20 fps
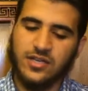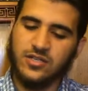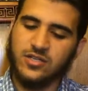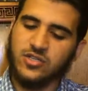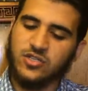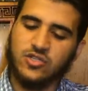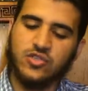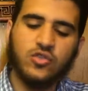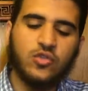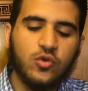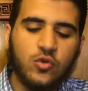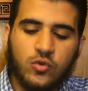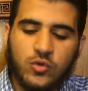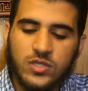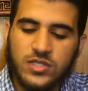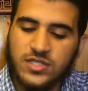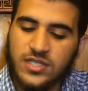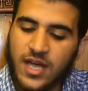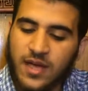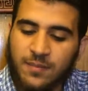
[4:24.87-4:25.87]
Just do
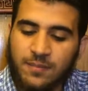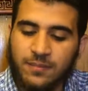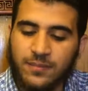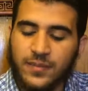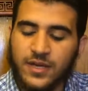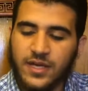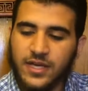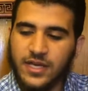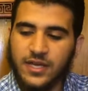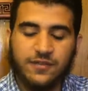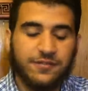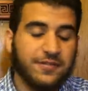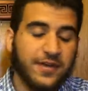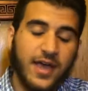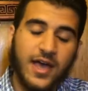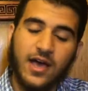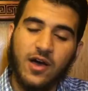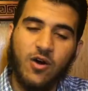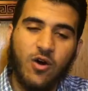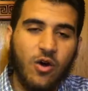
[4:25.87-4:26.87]
some, if
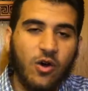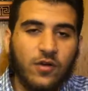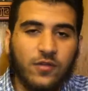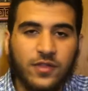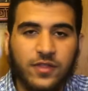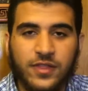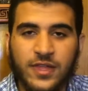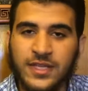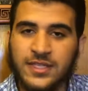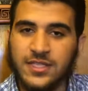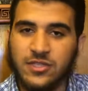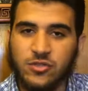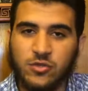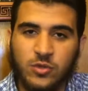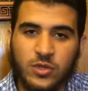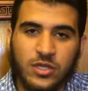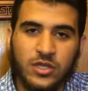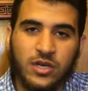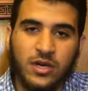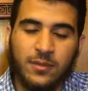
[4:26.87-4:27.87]
not all the things that
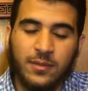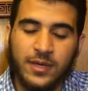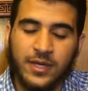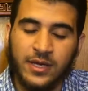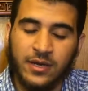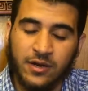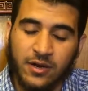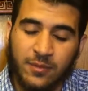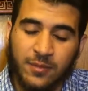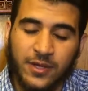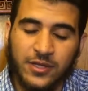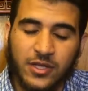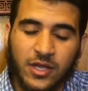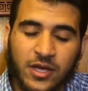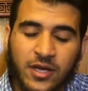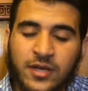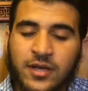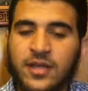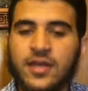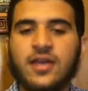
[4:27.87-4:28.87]
you did in
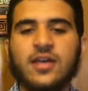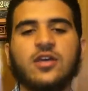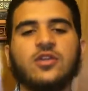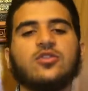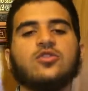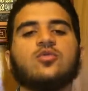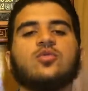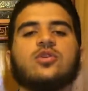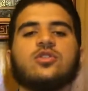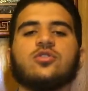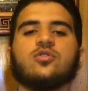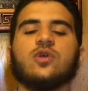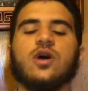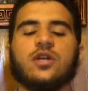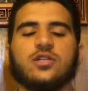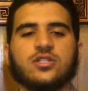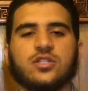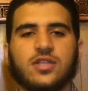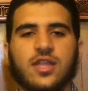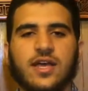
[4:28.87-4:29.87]
Ramadan, do it
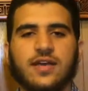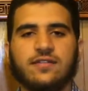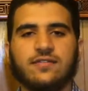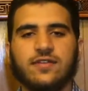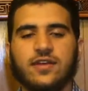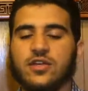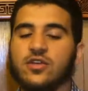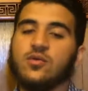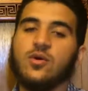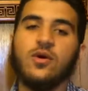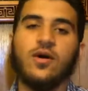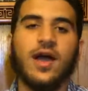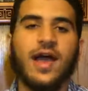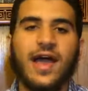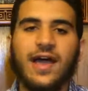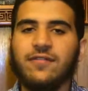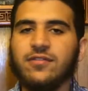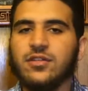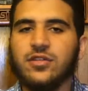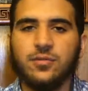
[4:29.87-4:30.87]
throughout your life. And you won't
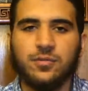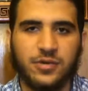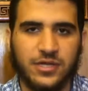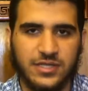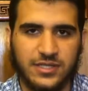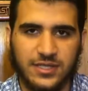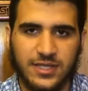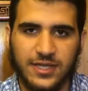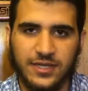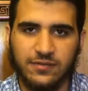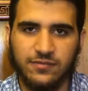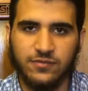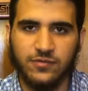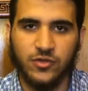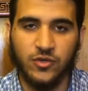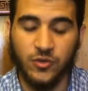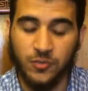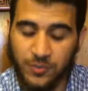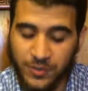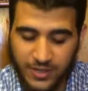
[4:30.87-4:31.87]
have a depressed life.
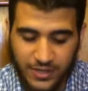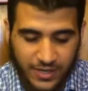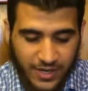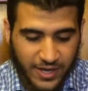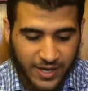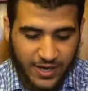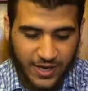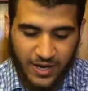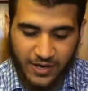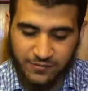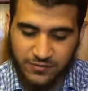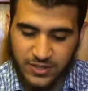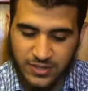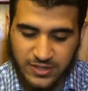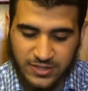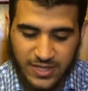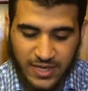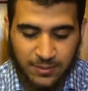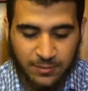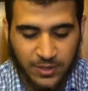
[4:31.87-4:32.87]
You'll be of the
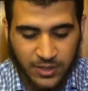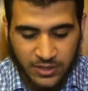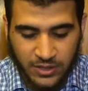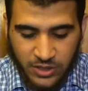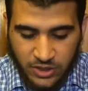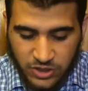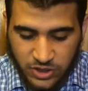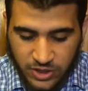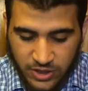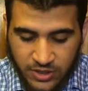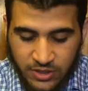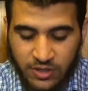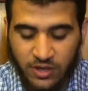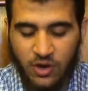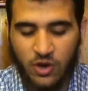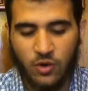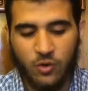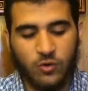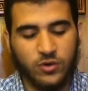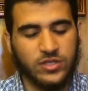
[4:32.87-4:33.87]
same condition
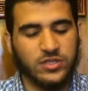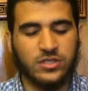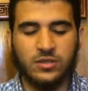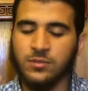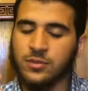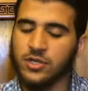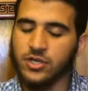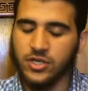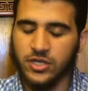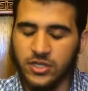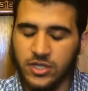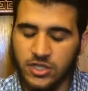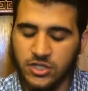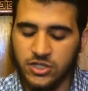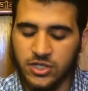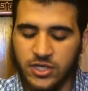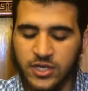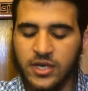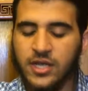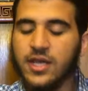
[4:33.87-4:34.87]
or a similar
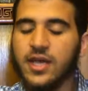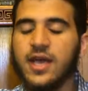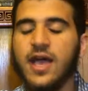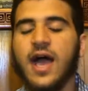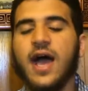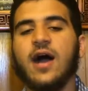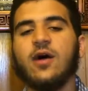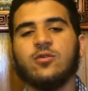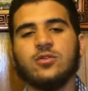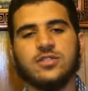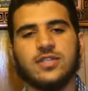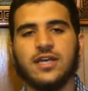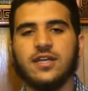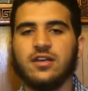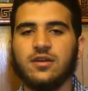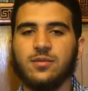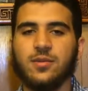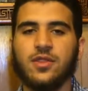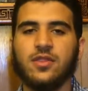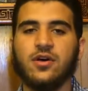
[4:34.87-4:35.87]
condition
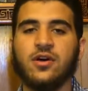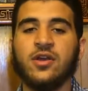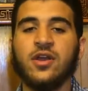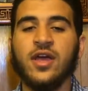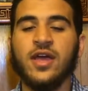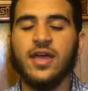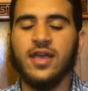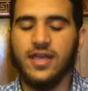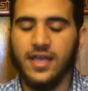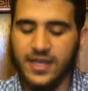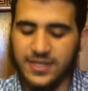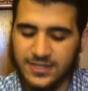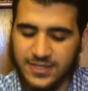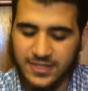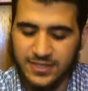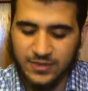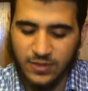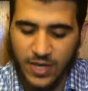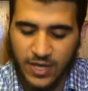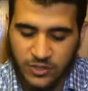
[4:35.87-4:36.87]
outside Ramadan
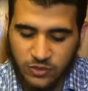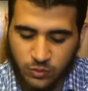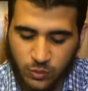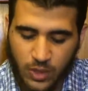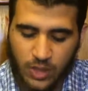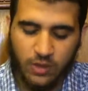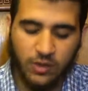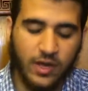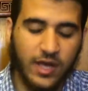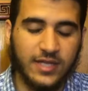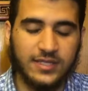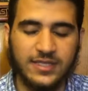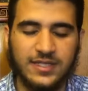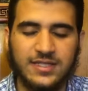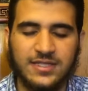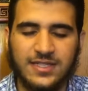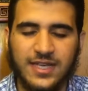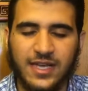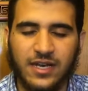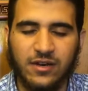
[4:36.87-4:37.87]
as well as
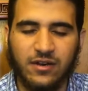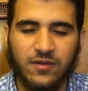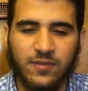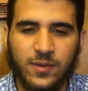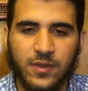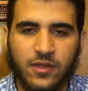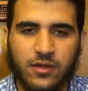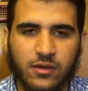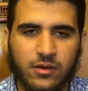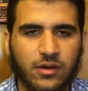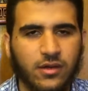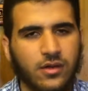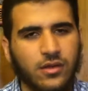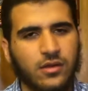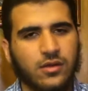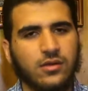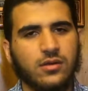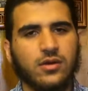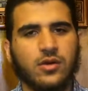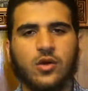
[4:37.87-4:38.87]
inside Ramadan.
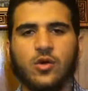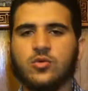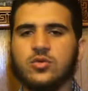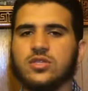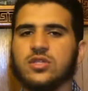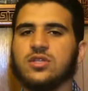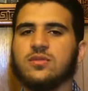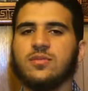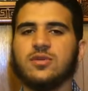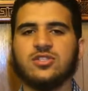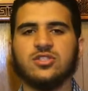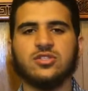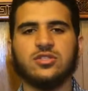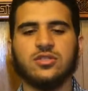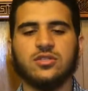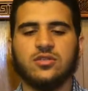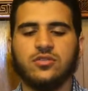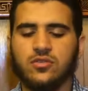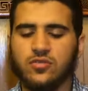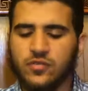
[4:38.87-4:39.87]
Go to the
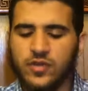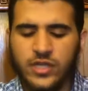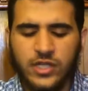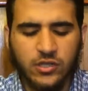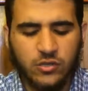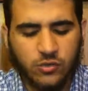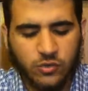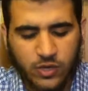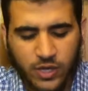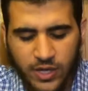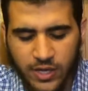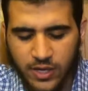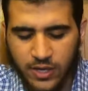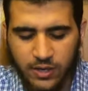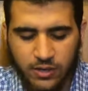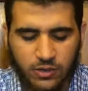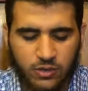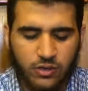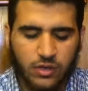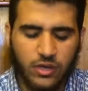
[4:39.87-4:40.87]
masjid, read Quran,